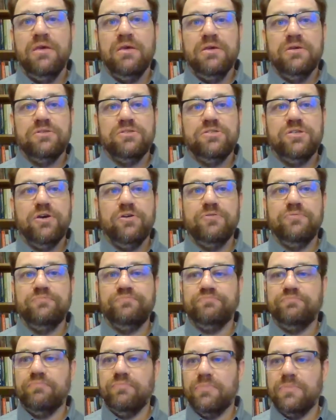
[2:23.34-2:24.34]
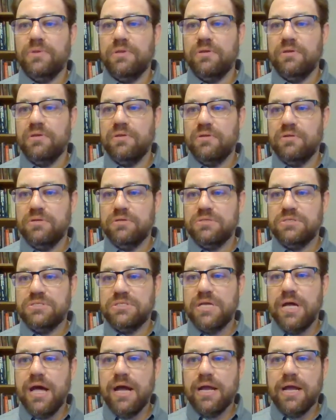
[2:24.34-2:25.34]
So,
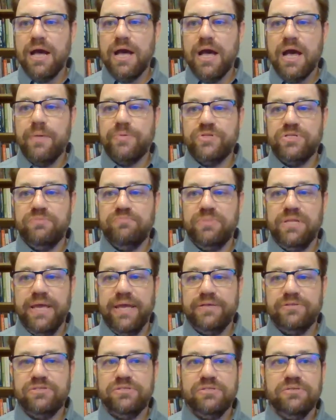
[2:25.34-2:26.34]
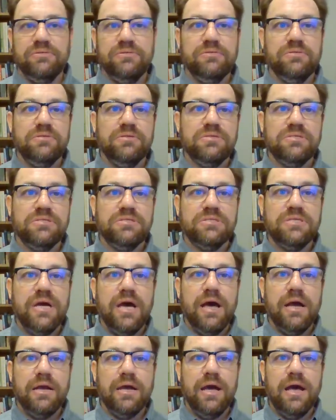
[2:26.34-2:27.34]
stock option plans.
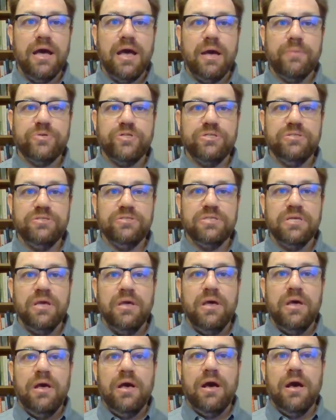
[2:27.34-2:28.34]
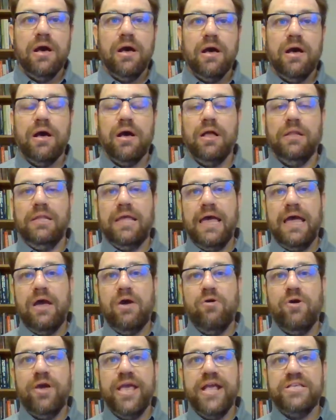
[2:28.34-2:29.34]
Stock options
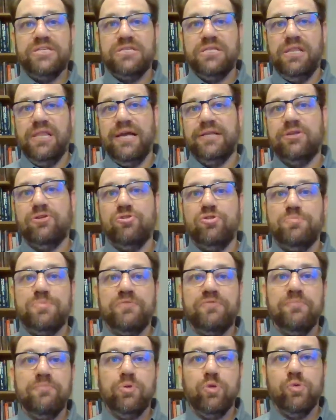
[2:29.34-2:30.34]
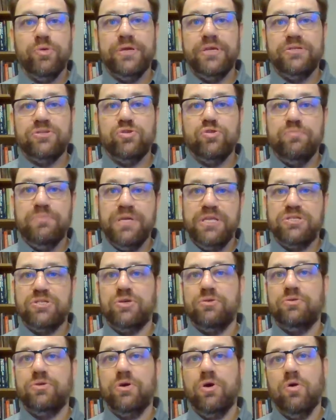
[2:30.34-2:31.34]
allow a select group of employees who meet
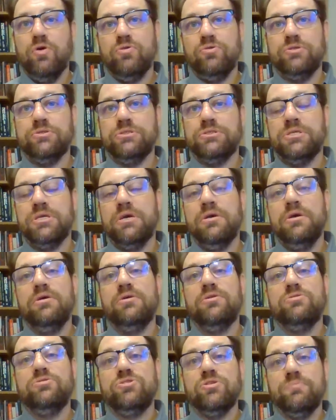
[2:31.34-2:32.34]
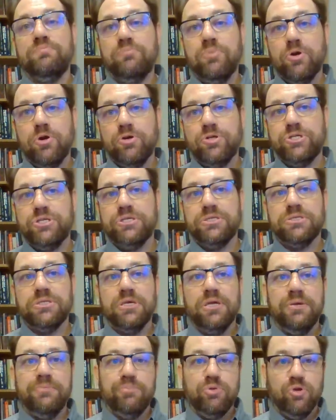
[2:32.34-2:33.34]
certain goals to purchase
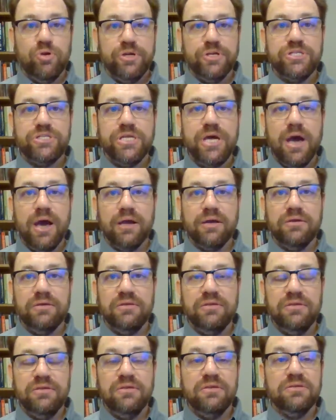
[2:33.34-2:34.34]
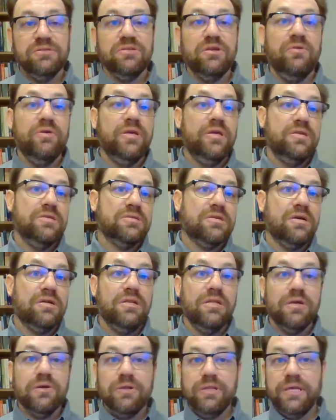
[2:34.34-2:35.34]
employer stock. So it is
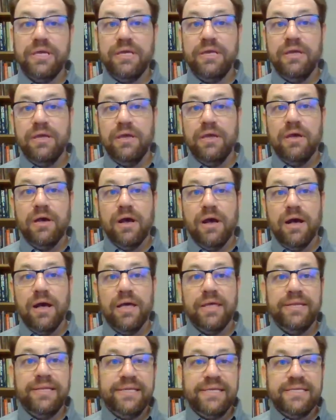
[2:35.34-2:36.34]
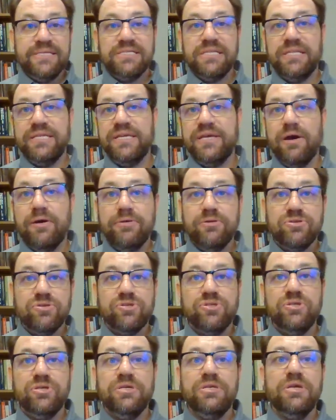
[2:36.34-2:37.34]
clearly an easily
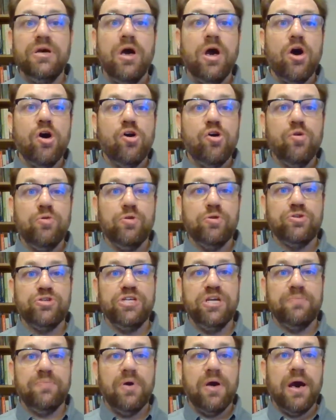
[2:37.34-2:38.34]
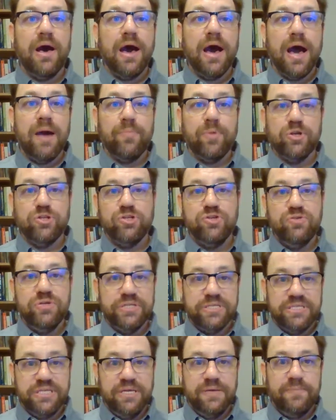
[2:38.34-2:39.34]
understood ownership
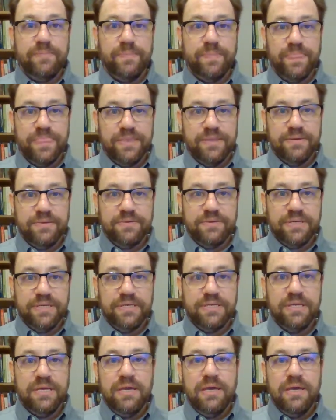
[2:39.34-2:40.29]
opportunity. All right.